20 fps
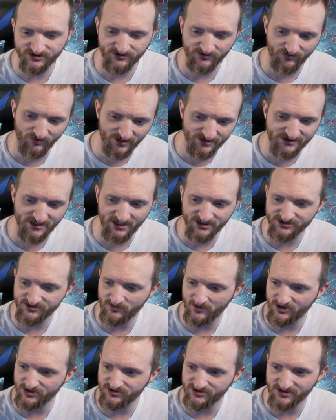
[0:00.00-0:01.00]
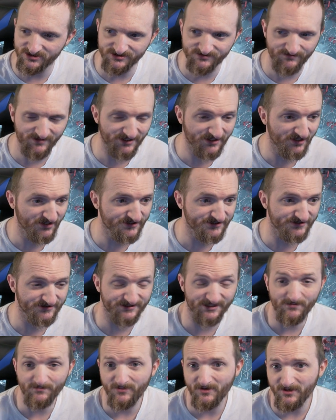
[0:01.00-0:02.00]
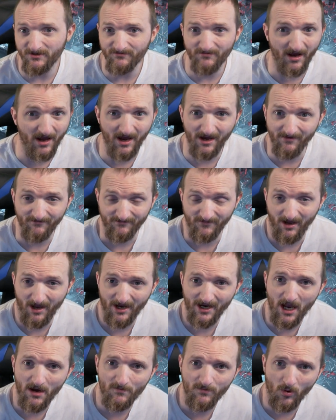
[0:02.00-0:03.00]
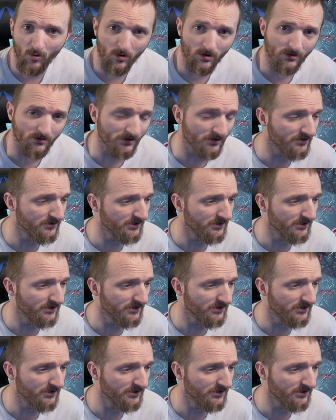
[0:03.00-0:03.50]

The reason I switched is because simply I got bored.